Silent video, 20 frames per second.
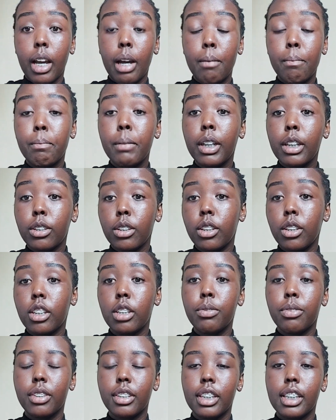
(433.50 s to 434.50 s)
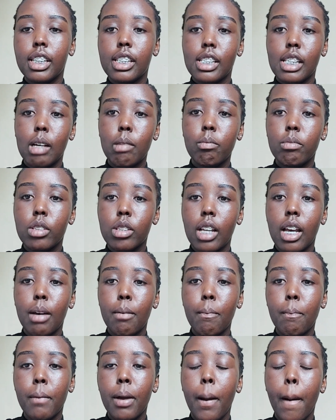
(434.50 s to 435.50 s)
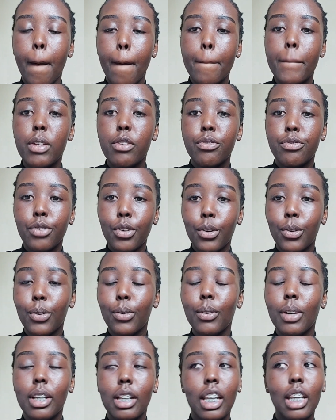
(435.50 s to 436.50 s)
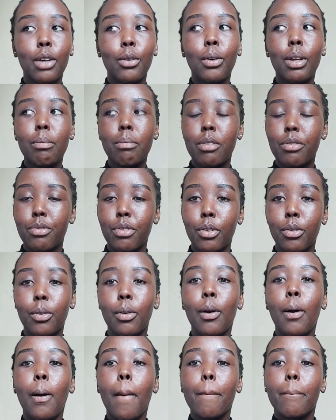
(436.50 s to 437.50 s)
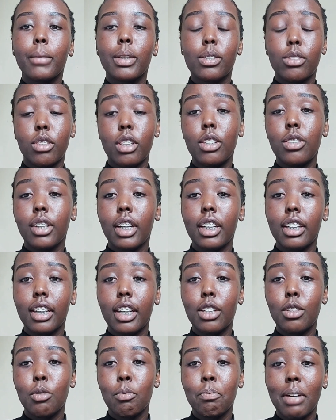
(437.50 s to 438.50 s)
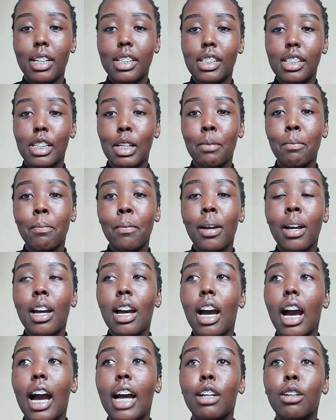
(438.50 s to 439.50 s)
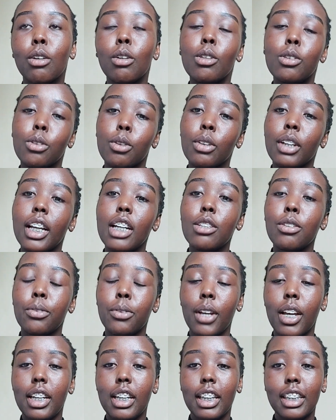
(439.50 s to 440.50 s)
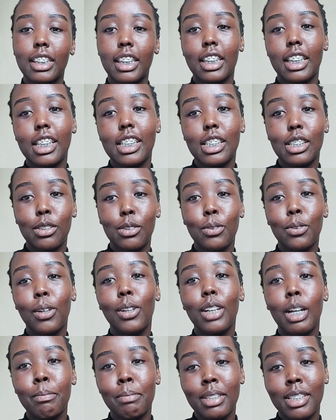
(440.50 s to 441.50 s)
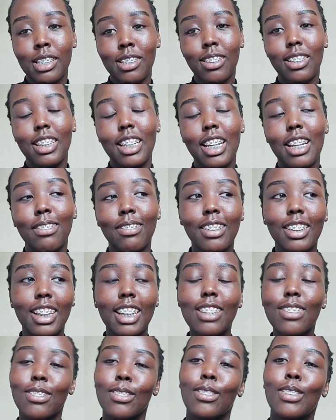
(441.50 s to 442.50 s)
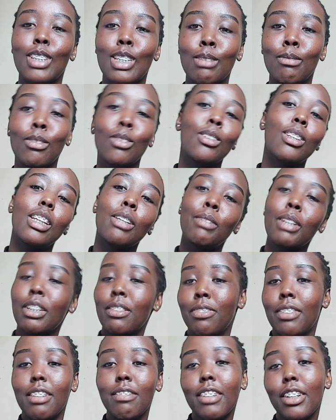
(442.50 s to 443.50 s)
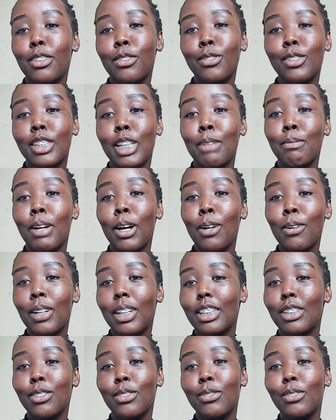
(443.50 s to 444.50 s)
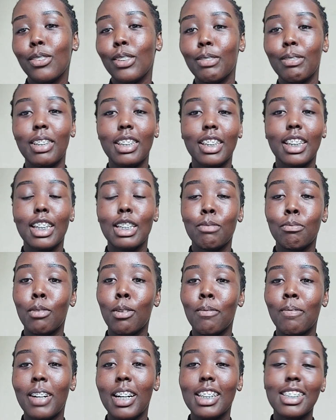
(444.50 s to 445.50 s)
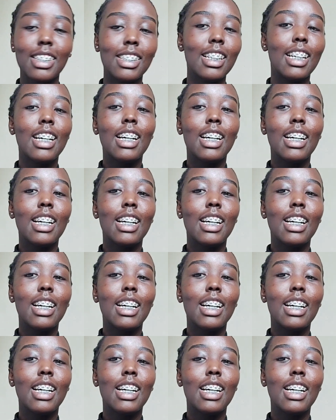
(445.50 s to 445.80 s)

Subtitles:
Make sure you read for the exams before, way before, so that you can get to pass them. And also get to know our lecturers, on a personal level. Get to know them. They might favor you somehow, and you might get more marks.